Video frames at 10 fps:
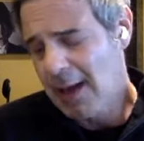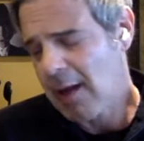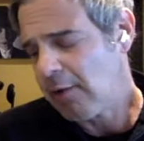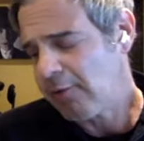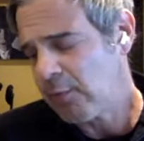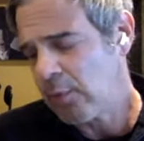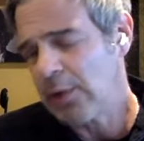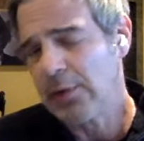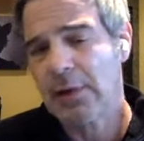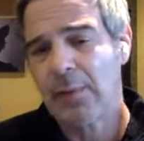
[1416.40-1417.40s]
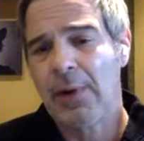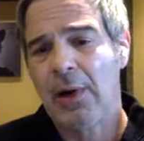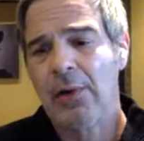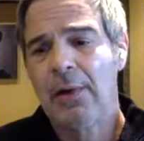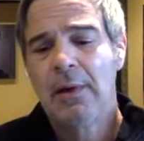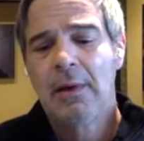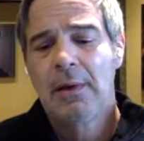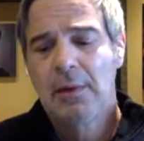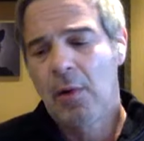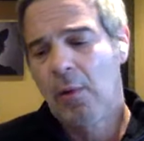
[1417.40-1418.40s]
I often wondered about you
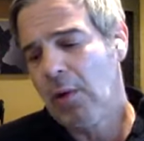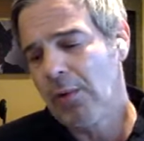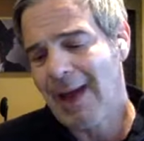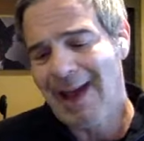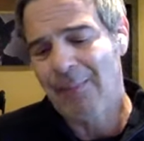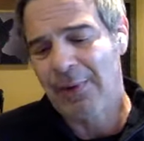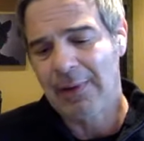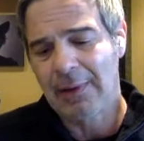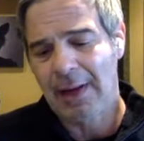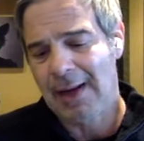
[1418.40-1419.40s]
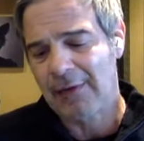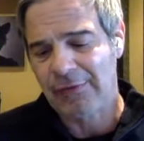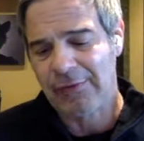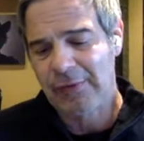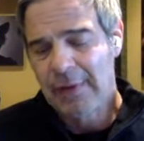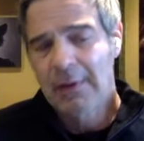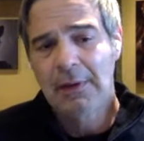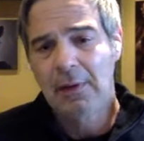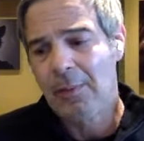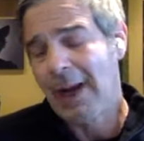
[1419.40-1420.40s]
know what would happen as you know
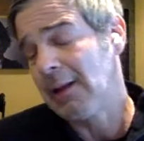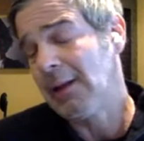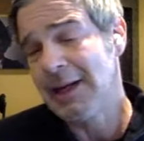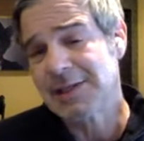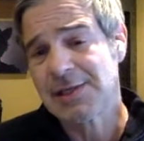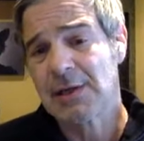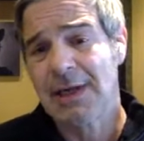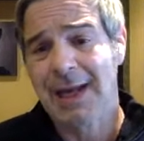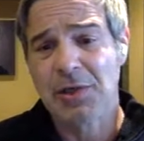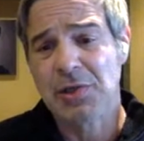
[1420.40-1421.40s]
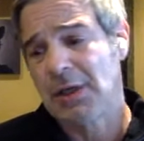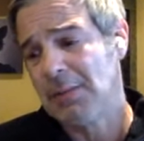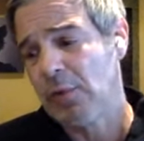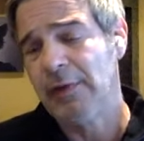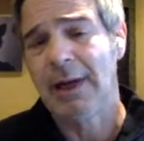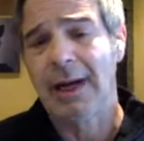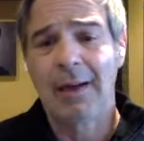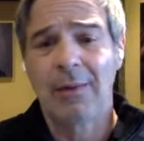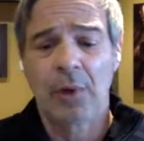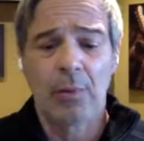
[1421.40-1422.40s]
my clients started aging and moving on
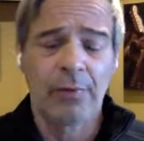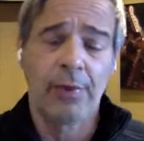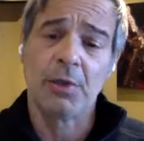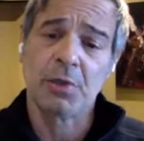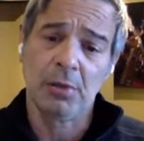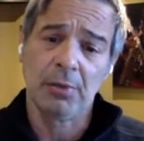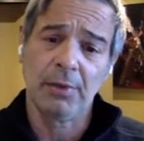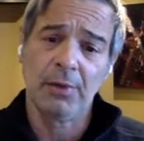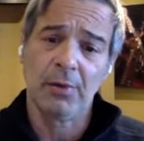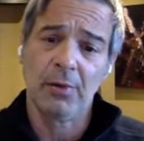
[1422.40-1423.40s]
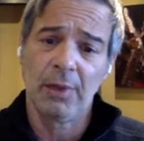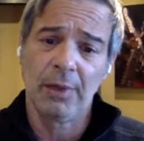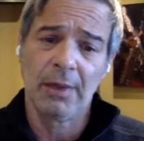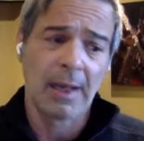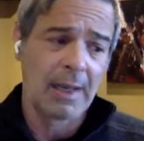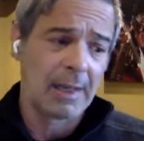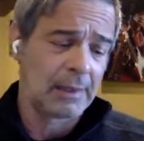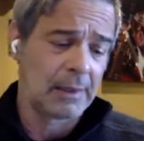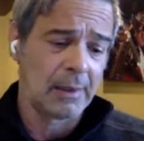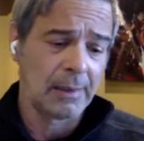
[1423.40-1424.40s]
what would their children do and
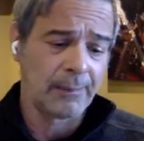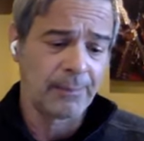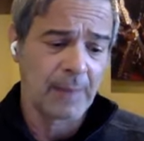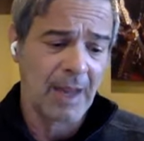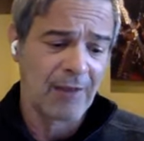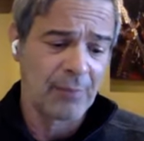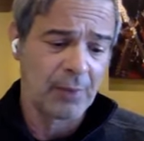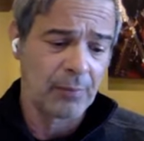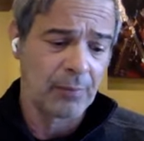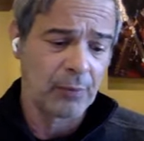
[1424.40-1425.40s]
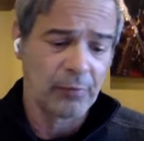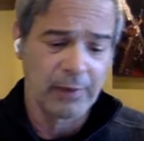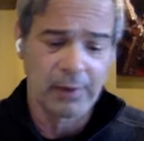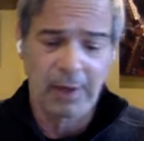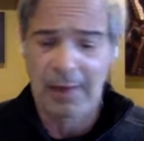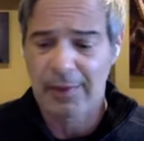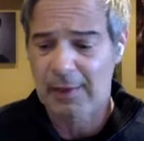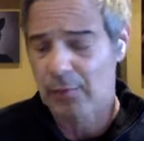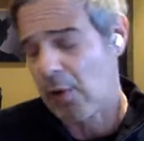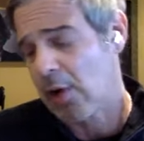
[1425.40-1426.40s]
and um, i've been proven i
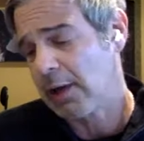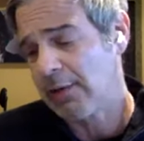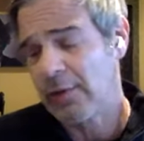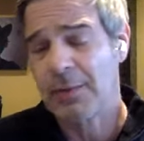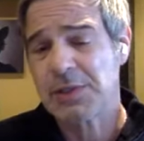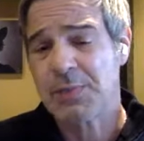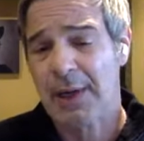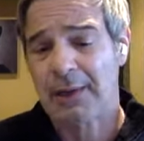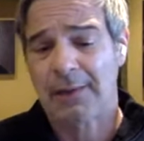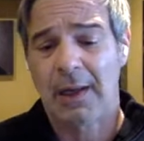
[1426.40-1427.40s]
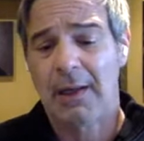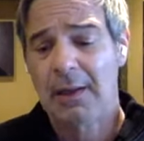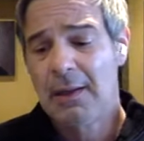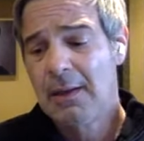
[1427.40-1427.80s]
think wrong in the respect that